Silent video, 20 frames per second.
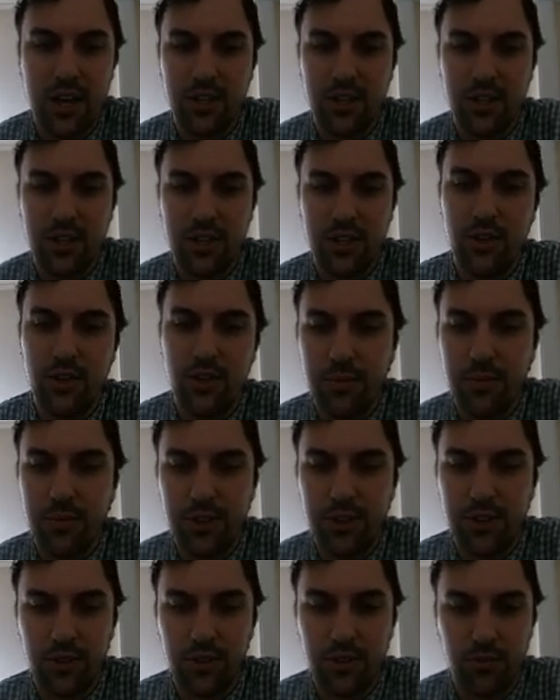do something
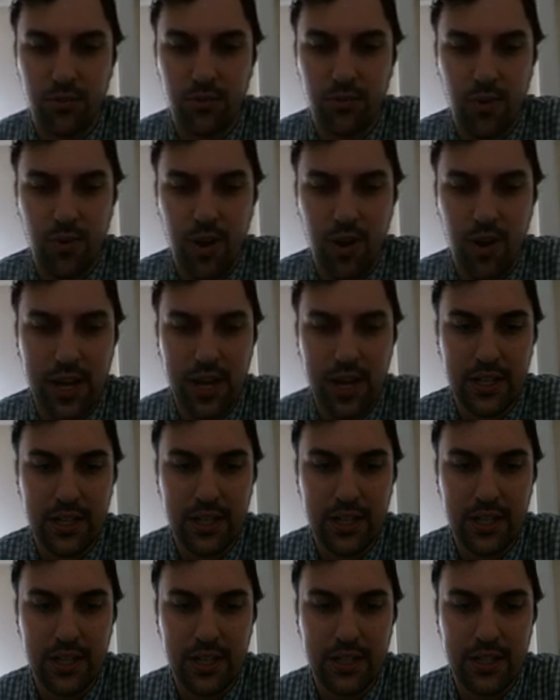to the right
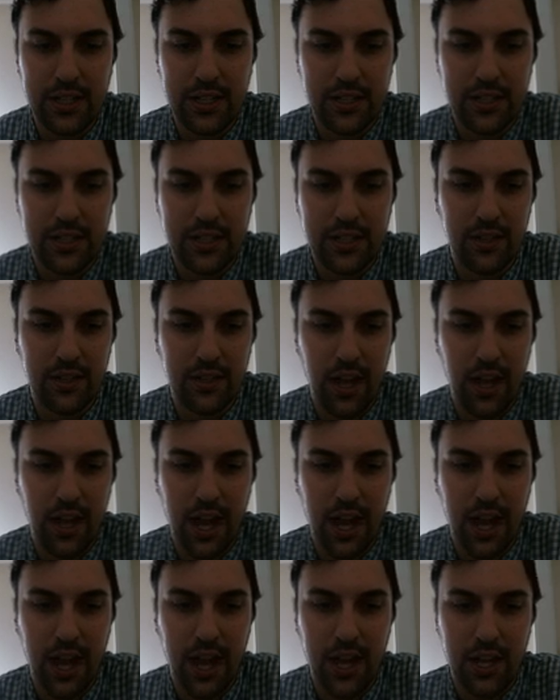and push the
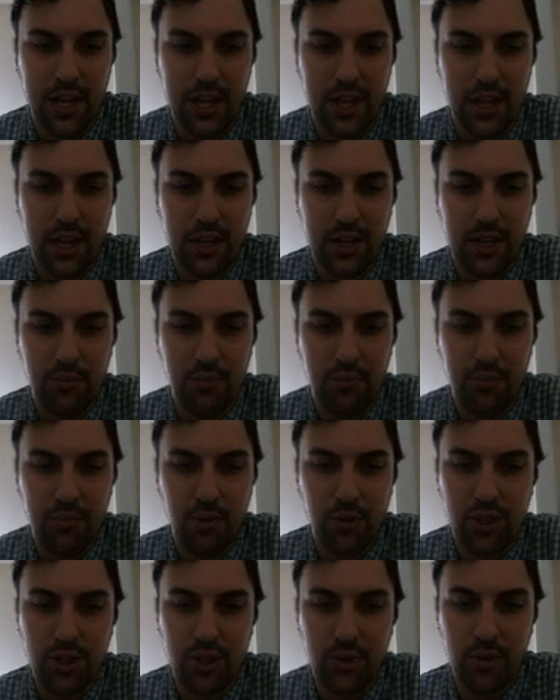bottom a little bit,
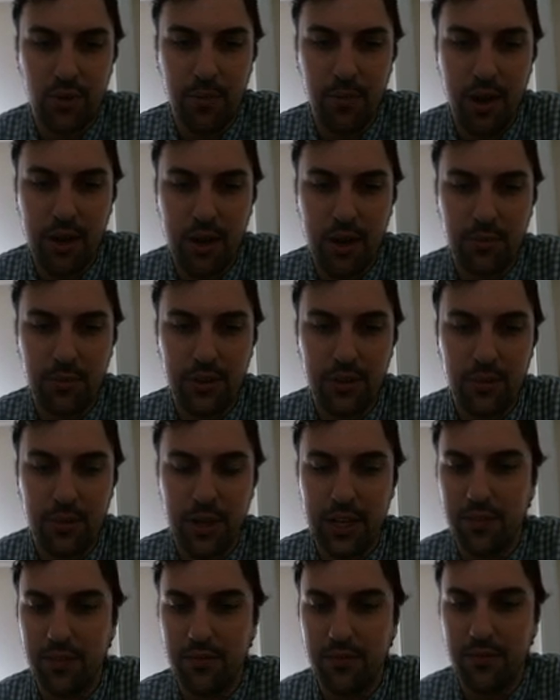get a couple points from
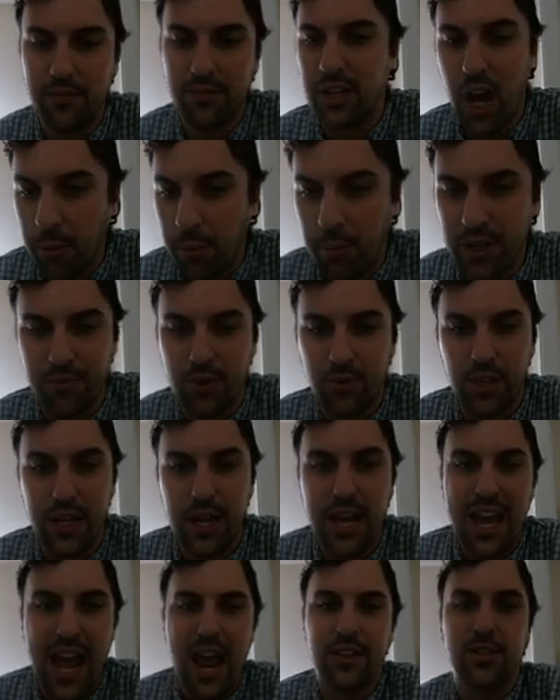each one, and then
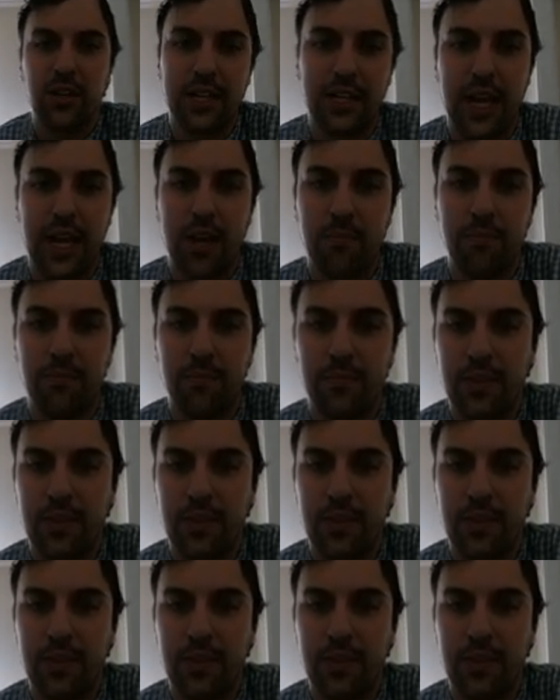start end game.